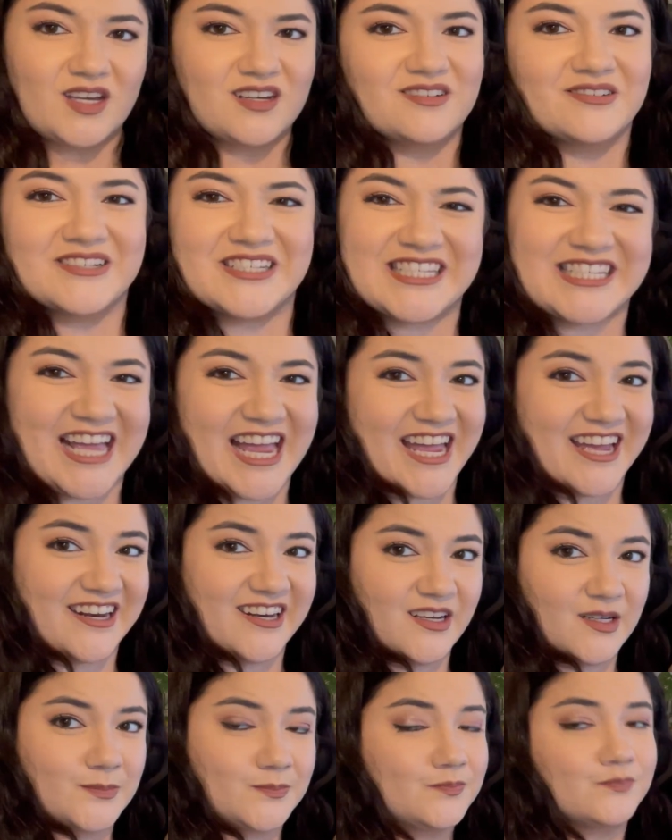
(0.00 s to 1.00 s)
Sand,
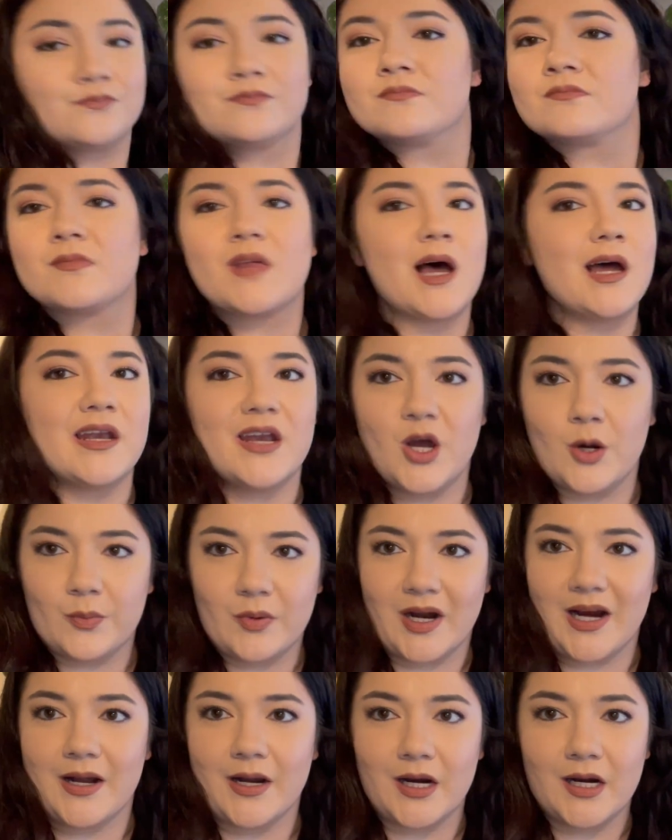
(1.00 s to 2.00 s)
a
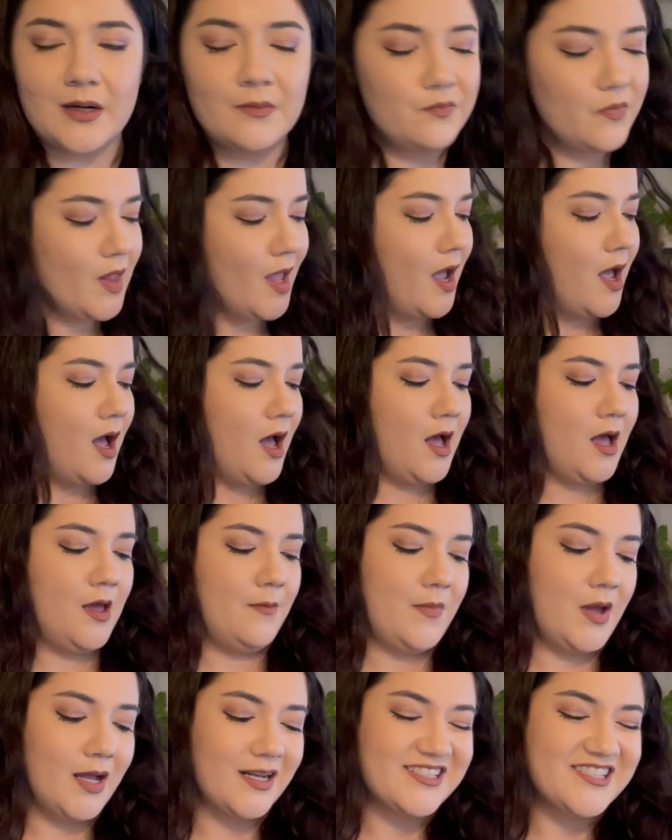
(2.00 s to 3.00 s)
no-brainer.
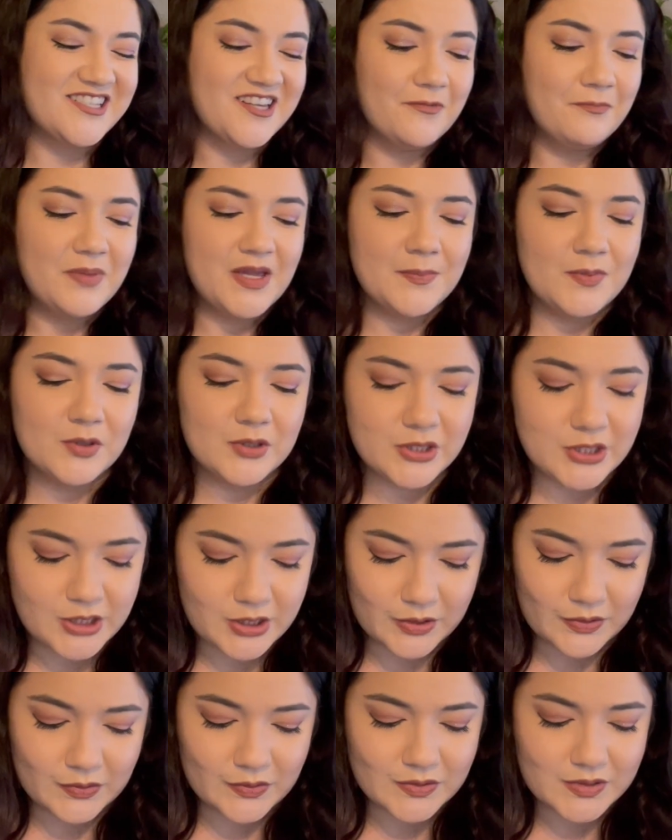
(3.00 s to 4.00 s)
Some people
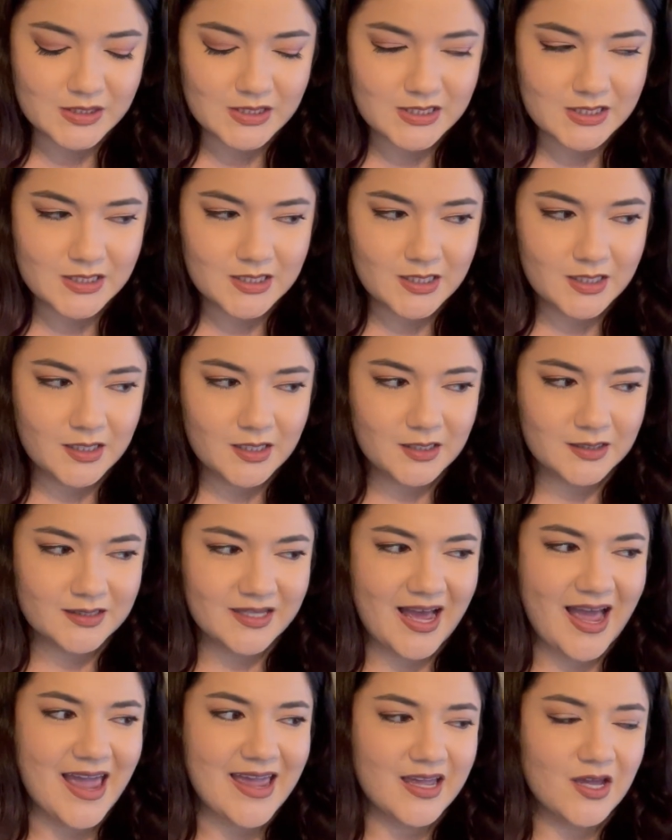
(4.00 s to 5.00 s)
use
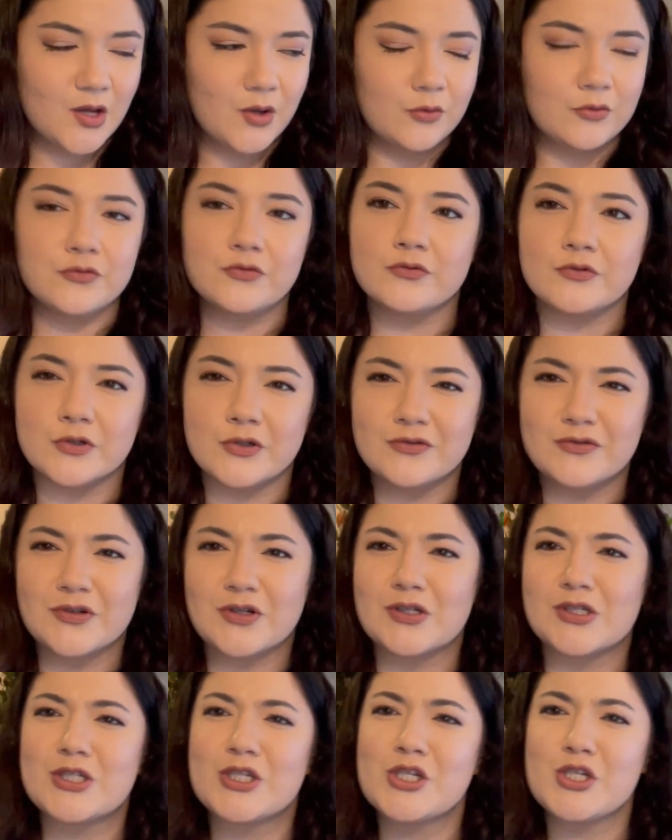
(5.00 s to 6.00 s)
like
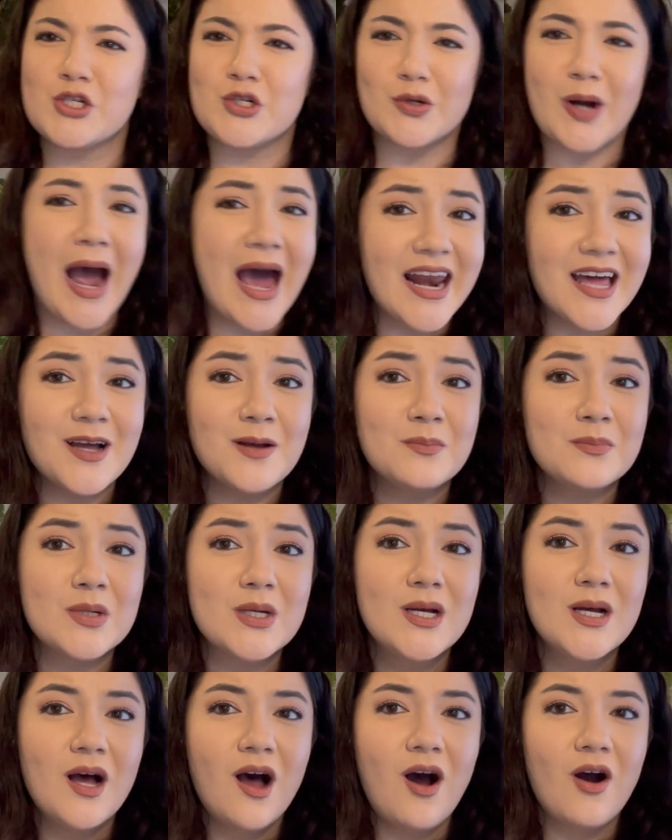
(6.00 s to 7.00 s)
fluval stratum
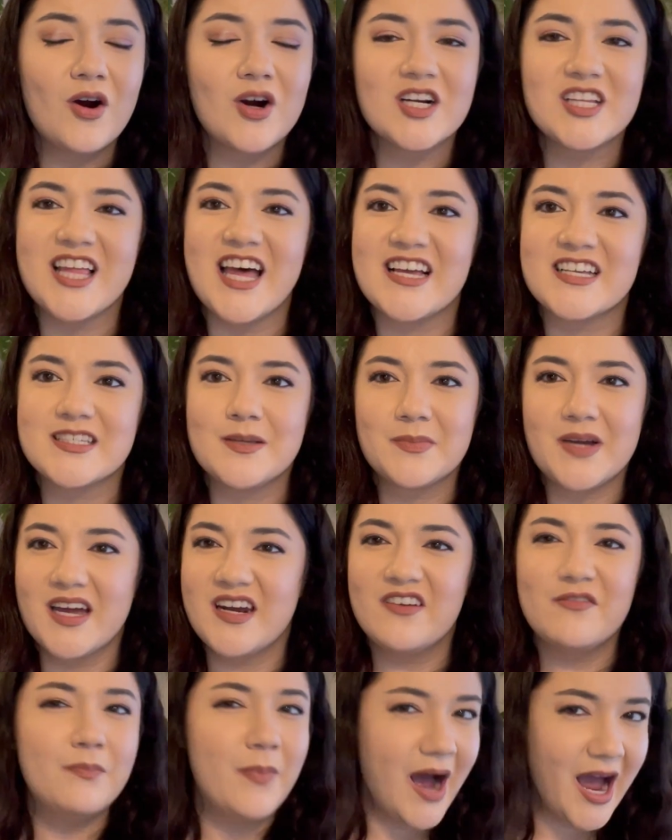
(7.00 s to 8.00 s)
or like some kind
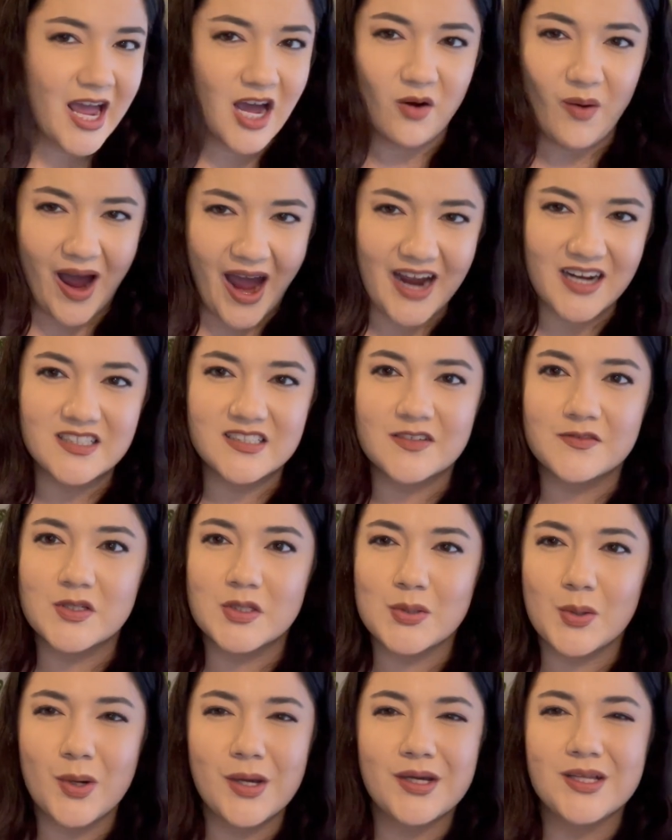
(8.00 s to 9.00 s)
of bioactive
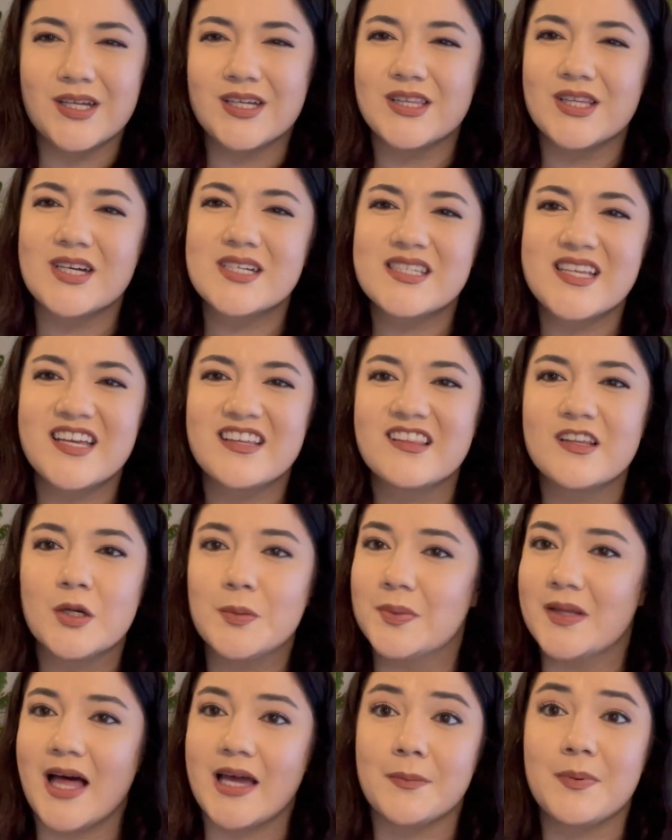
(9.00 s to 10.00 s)
soil. It looks like little
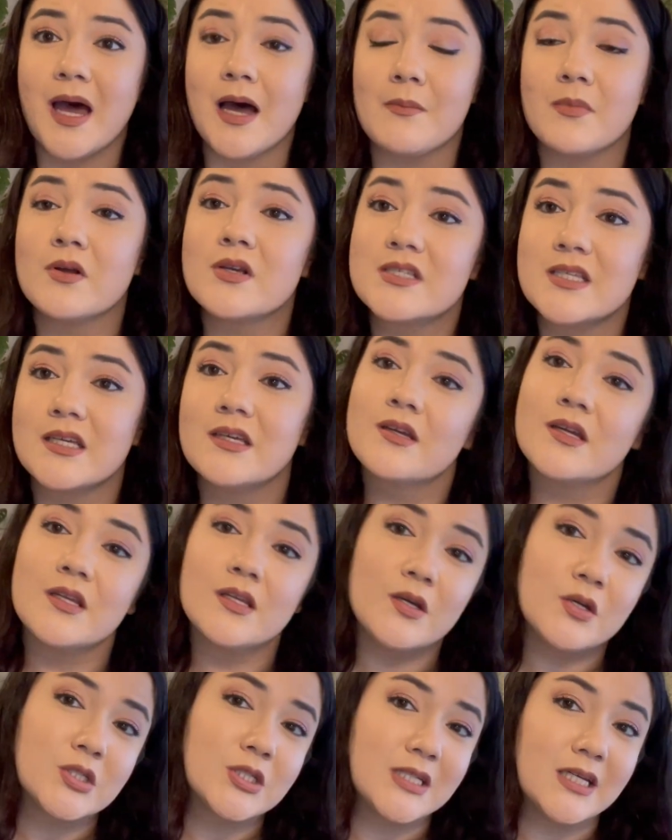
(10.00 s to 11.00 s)
black pebbles that you can
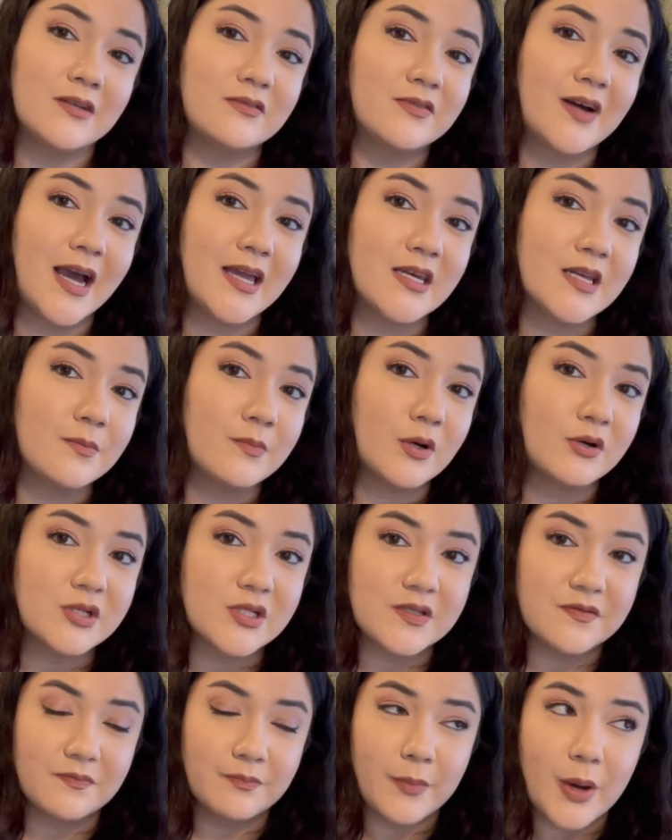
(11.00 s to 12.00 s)
usually find at
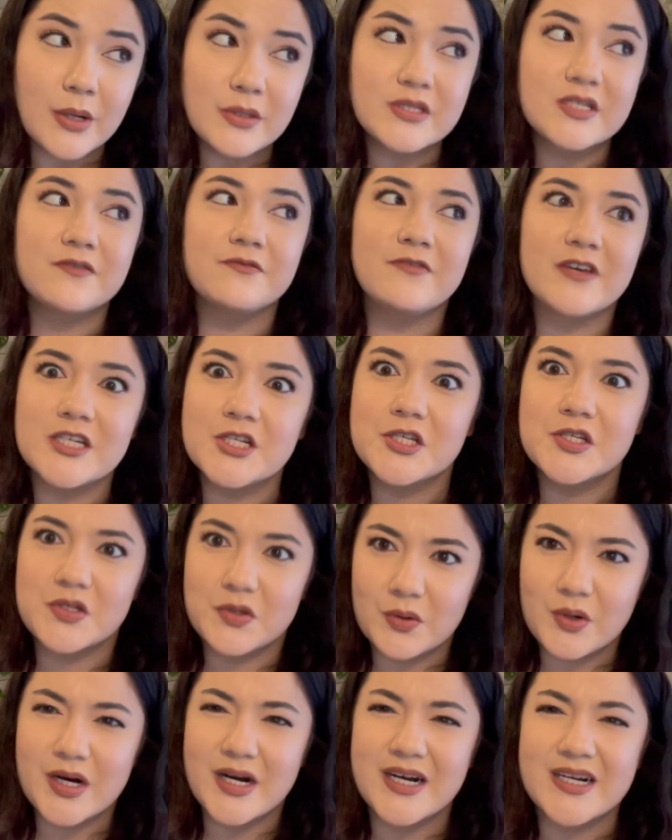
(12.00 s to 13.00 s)
most fish
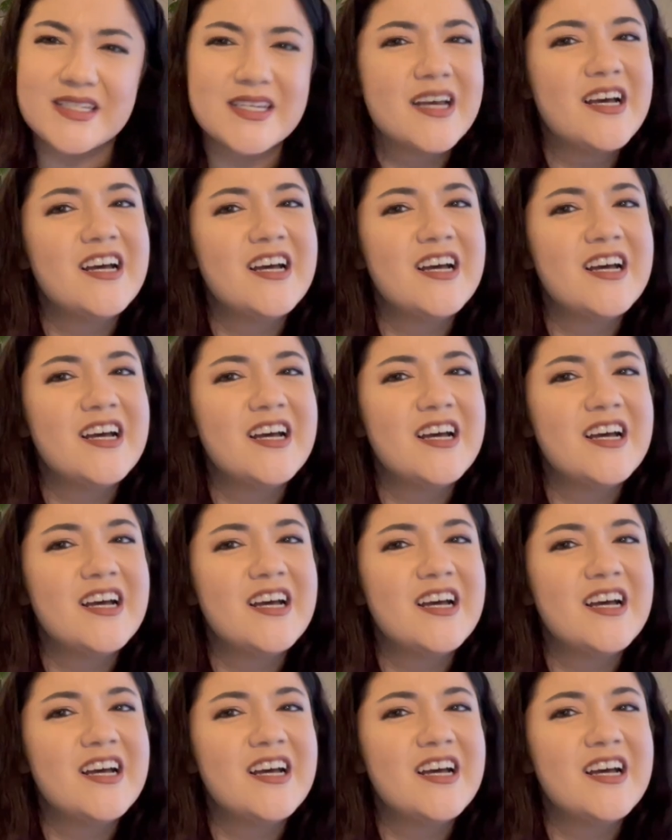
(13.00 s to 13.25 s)
stores,